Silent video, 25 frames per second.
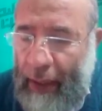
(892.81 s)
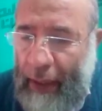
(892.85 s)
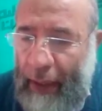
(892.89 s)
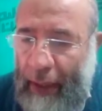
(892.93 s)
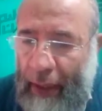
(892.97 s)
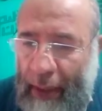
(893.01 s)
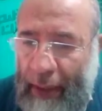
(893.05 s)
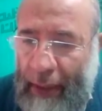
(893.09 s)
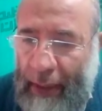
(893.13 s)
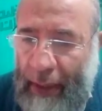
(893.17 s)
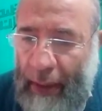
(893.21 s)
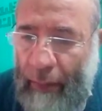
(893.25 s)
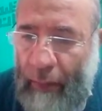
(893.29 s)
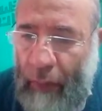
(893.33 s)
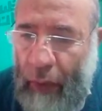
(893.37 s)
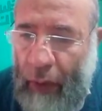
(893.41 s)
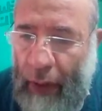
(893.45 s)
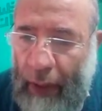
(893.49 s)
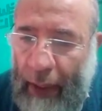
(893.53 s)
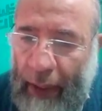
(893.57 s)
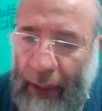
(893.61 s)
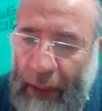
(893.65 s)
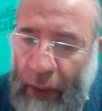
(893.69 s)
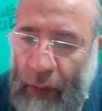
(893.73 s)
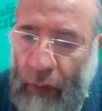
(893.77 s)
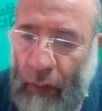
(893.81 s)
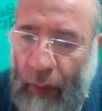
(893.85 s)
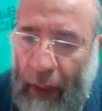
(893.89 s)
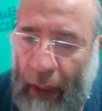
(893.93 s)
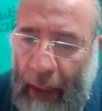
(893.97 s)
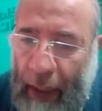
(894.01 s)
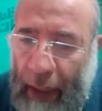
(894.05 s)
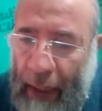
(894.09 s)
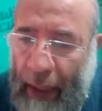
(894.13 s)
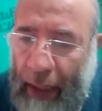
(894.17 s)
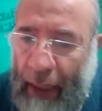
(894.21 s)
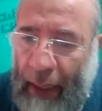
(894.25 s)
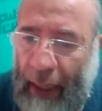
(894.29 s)
the symbol
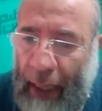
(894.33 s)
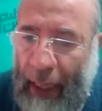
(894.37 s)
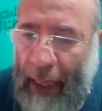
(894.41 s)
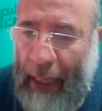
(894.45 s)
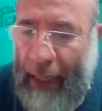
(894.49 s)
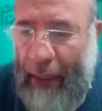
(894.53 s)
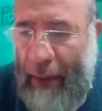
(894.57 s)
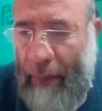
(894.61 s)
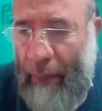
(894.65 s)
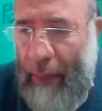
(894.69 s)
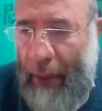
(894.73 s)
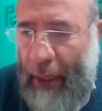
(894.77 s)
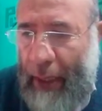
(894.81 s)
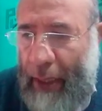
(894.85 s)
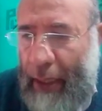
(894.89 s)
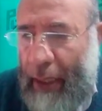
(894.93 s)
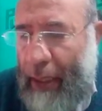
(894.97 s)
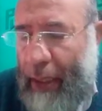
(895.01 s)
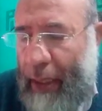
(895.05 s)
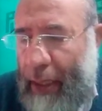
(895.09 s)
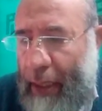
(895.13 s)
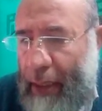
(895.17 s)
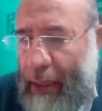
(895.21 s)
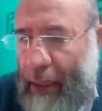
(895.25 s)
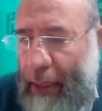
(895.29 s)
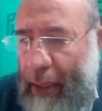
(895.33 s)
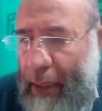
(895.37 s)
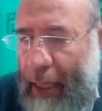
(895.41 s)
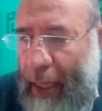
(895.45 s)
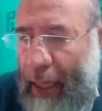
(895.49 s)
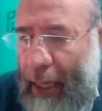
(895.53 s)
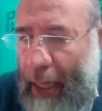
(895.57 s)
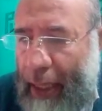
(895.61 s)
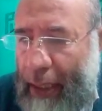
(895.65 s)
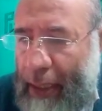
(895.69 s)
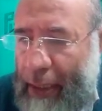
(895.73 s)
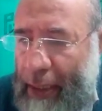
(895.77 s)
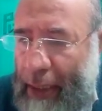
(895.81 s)
XY as the male and
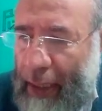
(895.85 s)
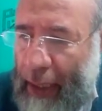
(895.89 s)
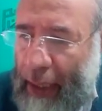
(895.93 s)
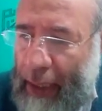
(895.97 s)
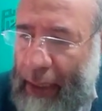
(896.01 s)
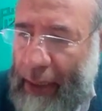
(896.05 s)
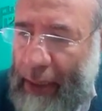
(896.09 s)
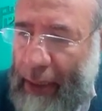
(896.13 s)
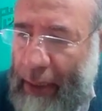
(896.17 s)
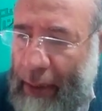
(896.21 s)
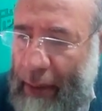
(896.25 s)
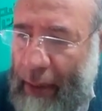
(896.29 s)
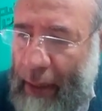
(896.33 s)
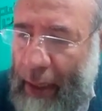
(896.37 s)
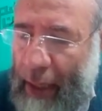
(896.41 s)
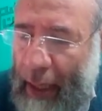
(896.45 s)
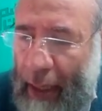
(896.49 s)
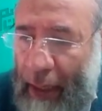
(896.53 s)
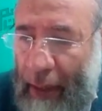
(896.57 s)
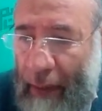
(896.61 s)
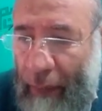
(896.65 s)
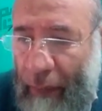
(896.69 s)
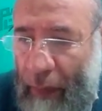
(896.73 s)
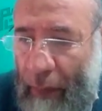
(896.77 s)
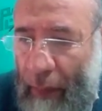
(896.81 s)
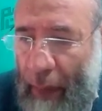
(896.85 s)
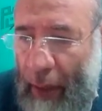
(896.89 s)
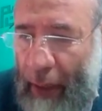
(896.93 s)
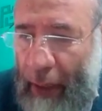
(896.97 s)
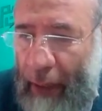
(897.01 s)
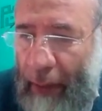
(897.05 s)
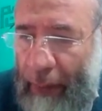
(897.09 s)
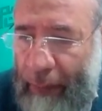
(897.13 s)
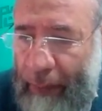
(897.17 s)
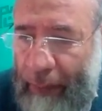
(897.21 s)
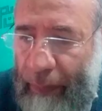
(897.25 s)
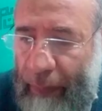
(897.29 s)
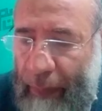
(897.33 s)
XX as the female.
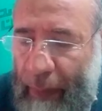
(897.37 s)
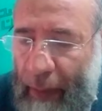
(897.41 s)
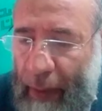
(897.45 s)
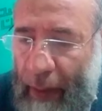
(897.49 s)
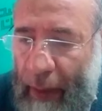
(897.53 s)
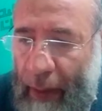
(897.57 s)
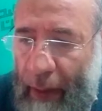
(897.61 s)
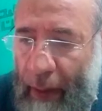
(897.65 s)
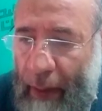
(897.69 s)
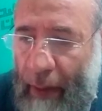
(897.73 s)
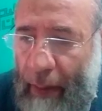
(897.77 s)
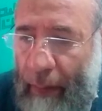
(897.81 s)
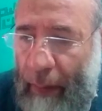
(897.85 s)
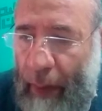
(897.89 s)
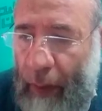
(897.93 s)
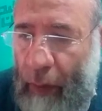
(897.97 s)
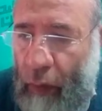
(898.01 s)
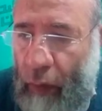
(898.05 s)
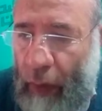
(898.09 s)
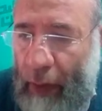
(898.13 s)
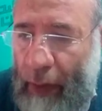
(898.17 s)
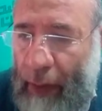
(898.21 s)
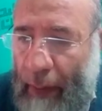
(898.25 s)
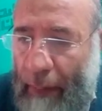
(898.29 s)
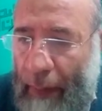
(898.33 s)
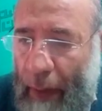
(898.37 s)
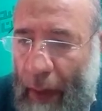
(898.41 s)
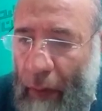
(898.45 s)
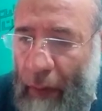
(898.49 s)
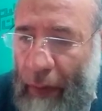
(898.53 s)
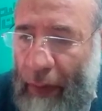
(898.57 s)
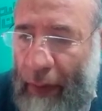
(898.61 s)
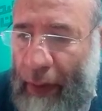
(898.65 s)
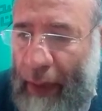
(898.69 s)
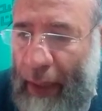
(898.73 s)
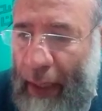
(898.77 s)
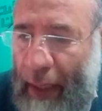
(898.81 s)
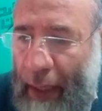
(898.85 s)
But what
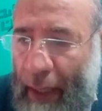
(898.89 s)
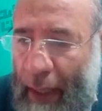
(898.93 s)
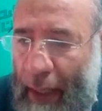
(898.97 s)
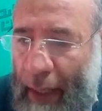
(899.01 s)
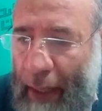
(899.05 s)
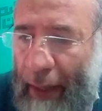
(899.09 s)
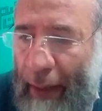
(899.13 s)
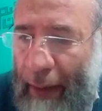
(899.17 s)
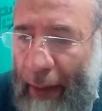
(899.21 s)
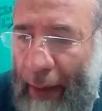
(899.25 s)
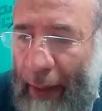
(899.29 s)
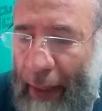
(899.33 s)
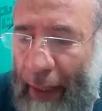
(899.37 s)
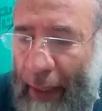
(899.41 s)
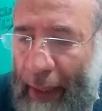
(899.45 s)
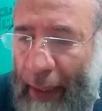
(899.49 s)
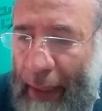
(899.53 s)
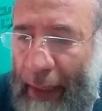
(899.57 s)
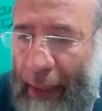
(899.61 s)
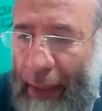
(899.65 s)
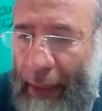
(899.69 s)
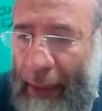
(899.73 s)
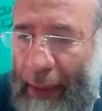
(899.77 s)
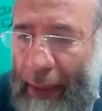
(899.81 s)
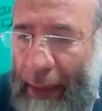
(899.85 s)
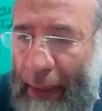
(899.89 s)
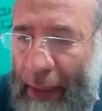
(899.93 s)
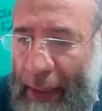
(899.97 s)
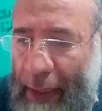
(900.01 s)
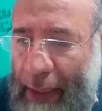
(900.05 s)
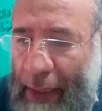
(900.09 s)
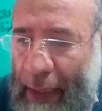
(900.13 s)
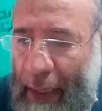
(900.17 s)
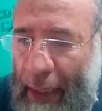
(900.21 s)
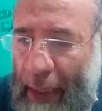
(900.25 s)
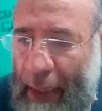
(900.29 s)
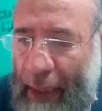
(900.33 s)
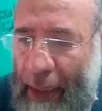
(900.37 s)
about the
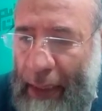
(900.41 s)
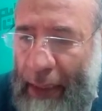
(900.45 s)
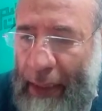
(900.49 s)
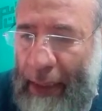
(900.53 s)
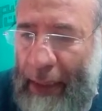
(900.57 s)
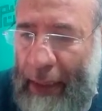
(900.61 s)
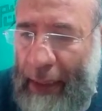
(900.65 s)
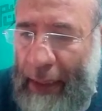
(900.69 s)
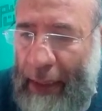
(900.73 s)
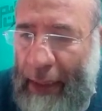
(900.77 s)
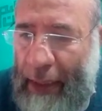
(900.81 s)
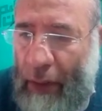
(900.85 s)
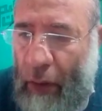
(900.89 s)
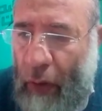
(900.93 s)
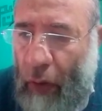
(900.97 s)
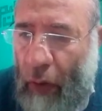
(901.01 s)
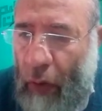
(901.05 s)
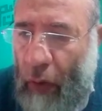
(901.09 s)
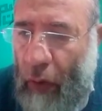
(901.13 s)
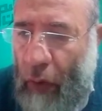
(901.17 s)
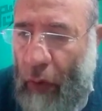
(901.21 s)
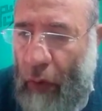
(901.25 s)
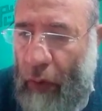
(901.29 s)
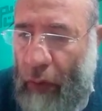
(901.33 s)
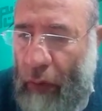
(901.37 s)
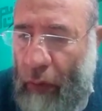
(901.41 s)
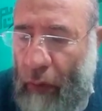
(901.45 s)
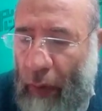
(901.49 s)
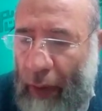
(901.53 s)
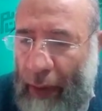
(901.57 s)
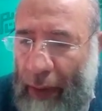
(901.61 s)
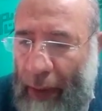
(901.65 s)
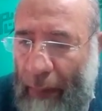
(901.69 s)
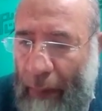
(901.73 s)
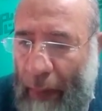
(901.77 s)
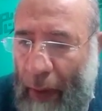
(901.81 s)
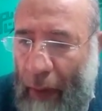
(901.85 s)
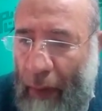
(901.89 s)
disease, or
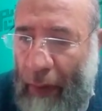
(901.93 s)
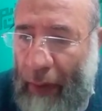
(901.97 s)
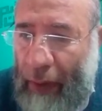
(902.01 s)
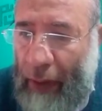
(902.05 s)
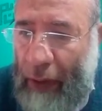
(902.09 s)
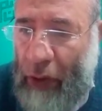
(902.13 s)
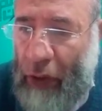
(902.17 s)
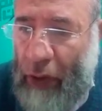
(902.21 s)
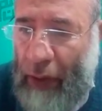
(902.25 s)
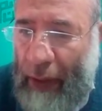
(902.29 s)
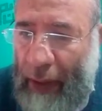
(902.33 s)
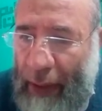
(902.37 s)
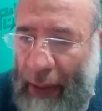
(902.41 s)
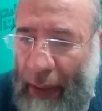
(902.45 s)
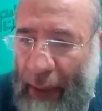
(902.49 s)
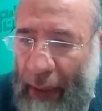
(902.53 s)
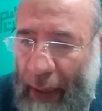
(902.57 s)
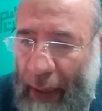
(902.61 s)
what about the genetic